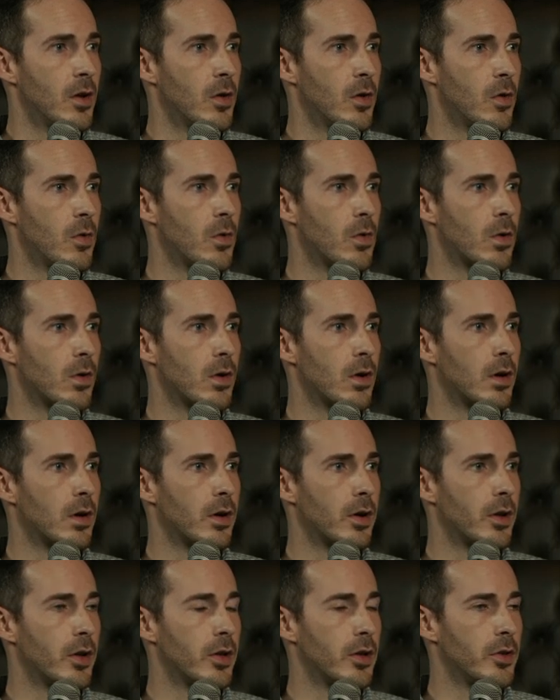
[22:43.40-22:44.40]

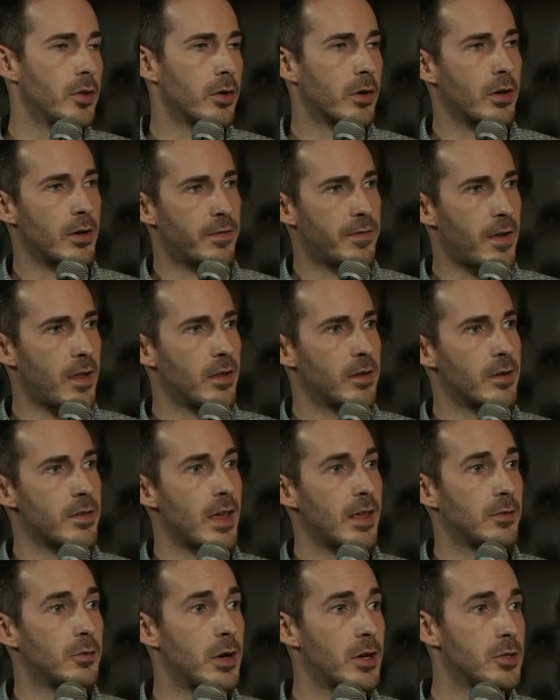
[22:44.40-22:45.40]
or you're going to fall under
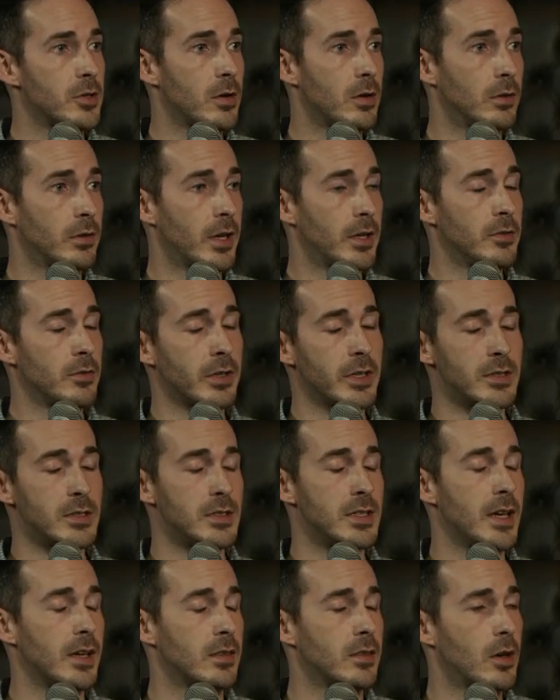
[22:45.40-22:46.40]
that threshold and you'll get to
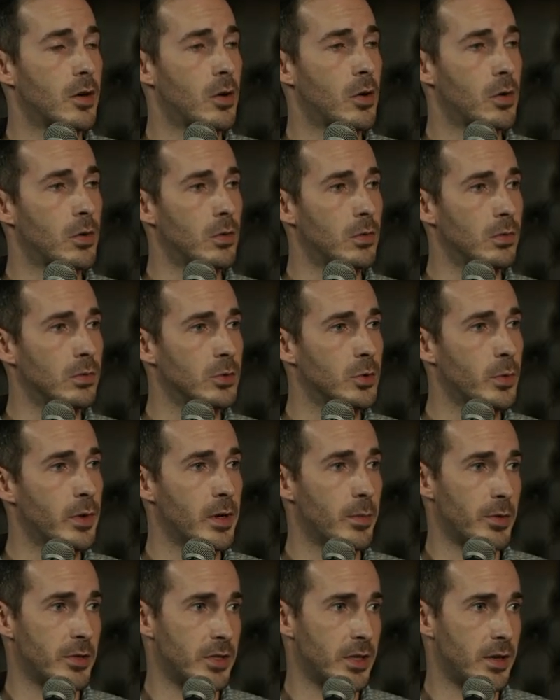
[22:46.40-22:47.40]
take the whole
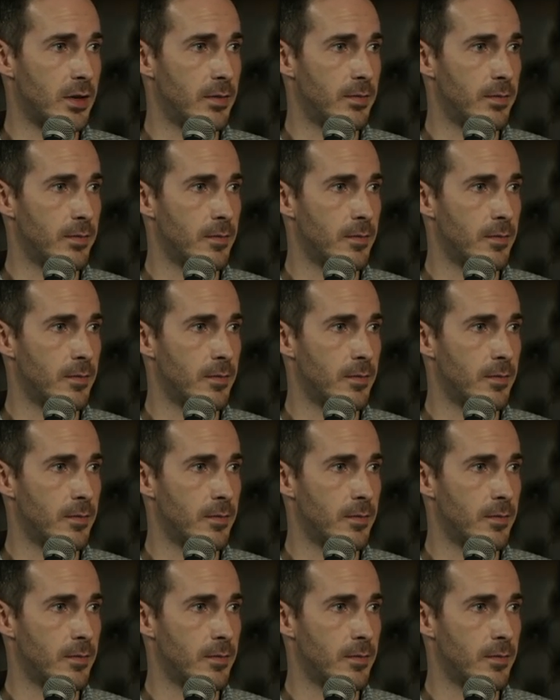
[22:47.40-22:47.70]
20%.